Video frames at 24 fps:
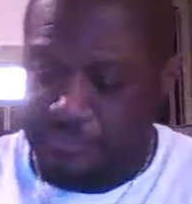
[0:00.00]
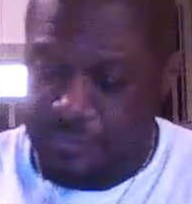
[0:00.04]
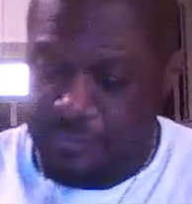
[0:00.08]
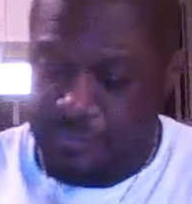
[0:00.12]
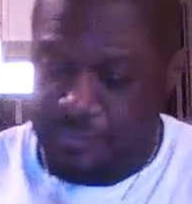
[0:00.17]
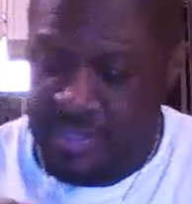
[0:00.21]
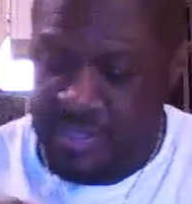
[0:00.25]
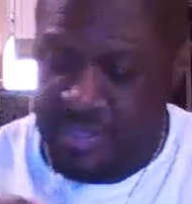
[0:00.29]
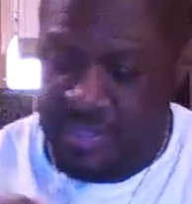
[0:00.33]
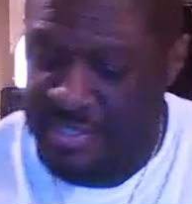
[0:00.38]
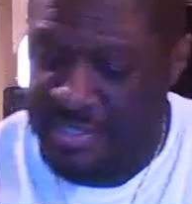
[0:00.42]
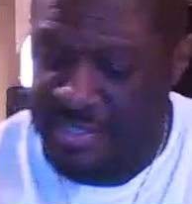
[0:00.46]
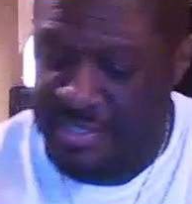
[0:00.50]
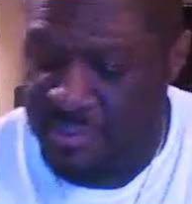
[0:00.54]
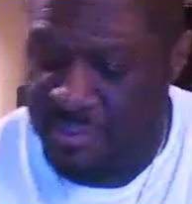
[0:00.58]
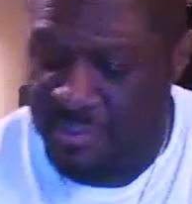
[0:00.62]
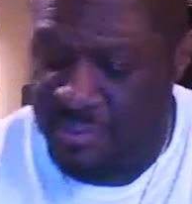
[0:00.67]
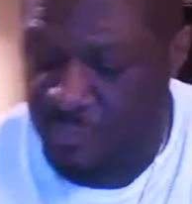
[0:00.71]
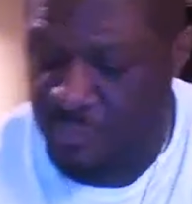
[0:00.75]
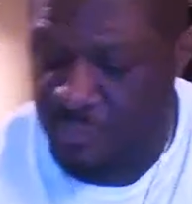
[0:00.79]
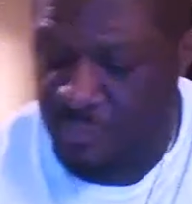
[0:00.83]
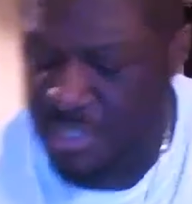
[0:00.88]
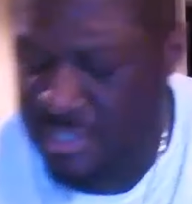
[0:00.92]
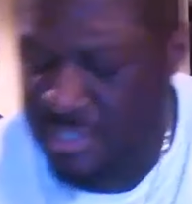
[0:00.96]
It says,
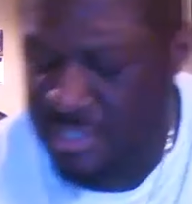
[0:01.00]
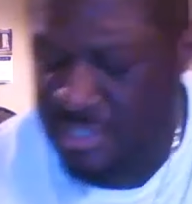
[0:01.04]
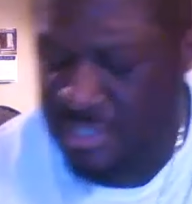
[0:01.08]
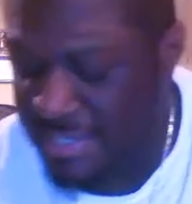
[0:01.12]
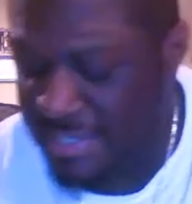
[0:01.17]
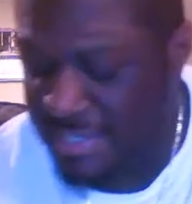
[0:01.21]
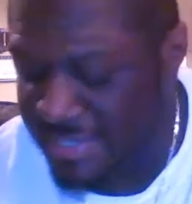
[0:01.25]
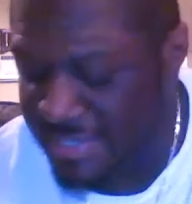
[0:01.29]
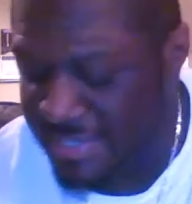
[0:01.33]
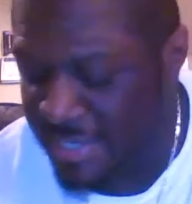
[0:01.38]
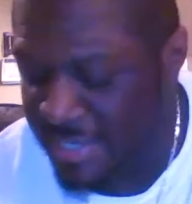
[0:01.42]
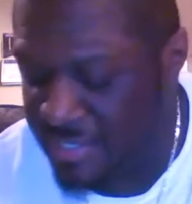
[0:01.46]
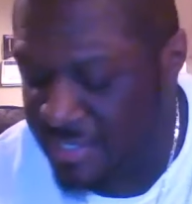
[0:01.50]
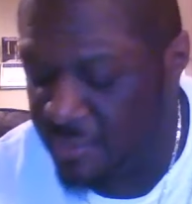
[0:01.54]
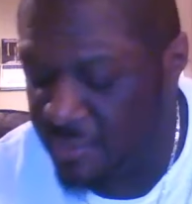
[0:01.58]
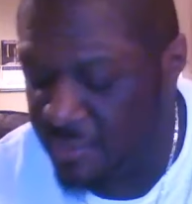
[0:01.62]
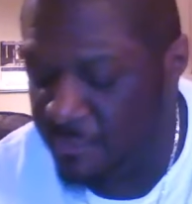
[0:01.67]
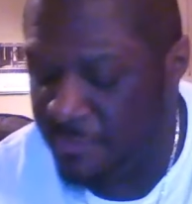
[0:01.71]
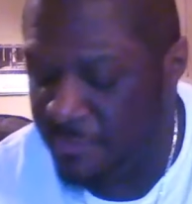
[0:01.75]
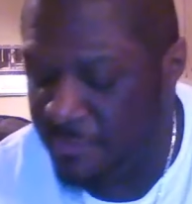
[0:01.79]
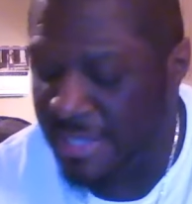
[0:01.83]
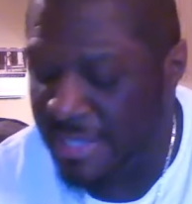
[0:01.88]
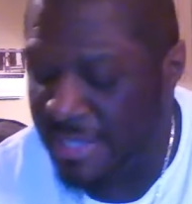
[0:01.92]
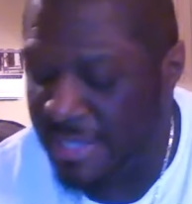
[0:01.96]
recitation by
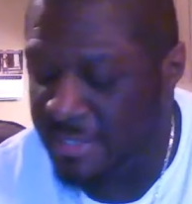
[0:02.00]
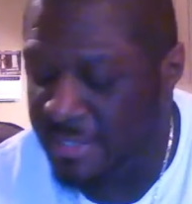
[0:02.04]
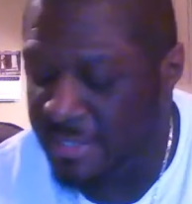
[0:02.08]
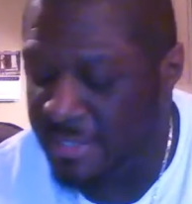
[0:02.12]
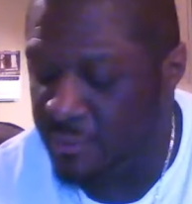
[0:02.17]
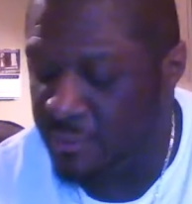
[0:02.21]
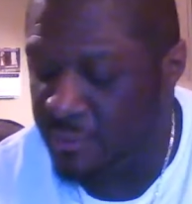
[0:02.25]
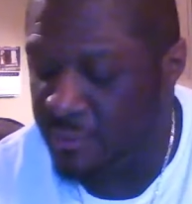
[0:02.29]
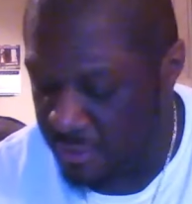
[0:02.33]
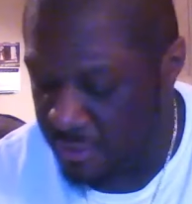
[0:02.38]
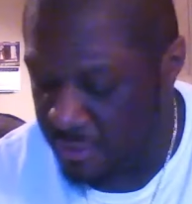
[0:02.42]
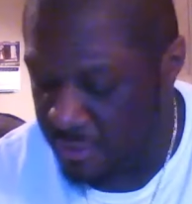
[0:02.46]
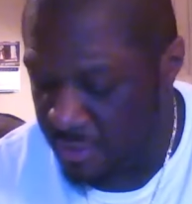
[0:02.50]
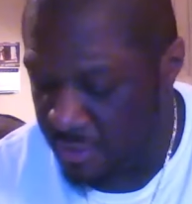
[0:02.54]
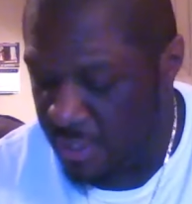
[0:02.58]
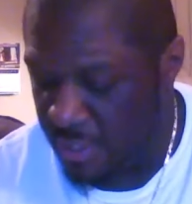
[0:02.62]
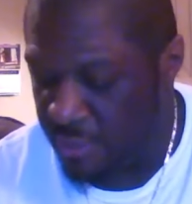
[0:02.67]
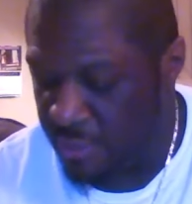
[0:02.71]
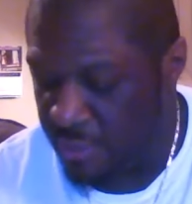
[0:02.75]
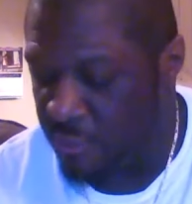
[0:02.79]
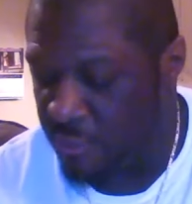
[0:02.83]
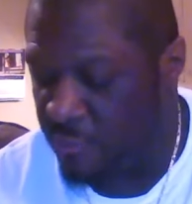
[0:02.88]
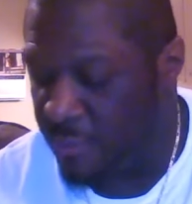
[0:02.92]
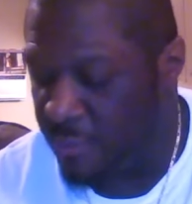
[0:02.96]
Nut, the
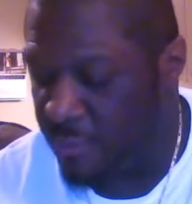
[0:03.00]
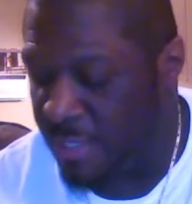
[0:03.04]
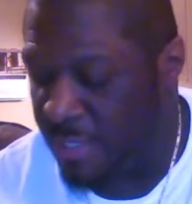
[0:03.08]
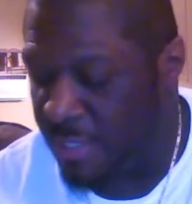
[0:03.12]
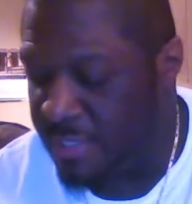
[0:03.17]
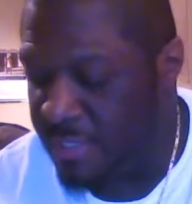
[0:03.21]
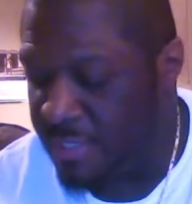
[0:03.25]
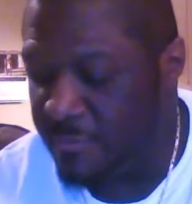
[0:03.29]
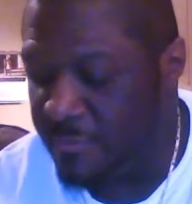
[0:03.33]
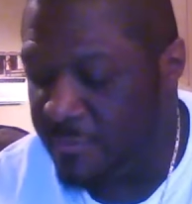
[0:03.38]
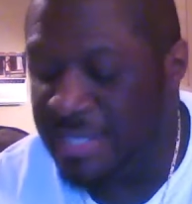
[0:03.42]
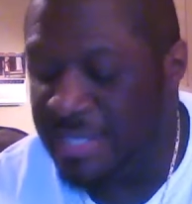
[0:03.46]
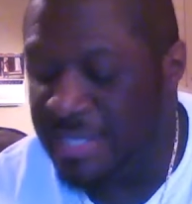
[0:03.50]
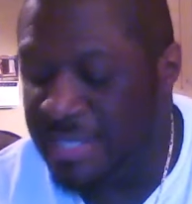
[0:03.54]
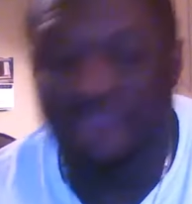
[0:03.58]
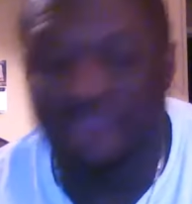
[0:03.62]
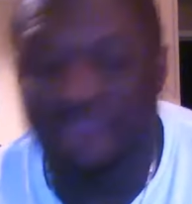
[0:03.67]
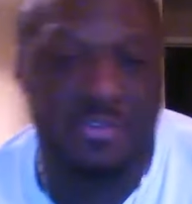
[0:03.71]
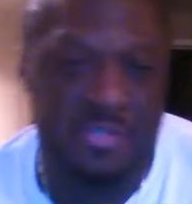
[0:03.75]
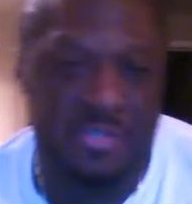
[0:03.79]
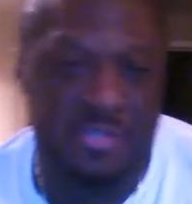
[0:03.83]
greatly beneficent.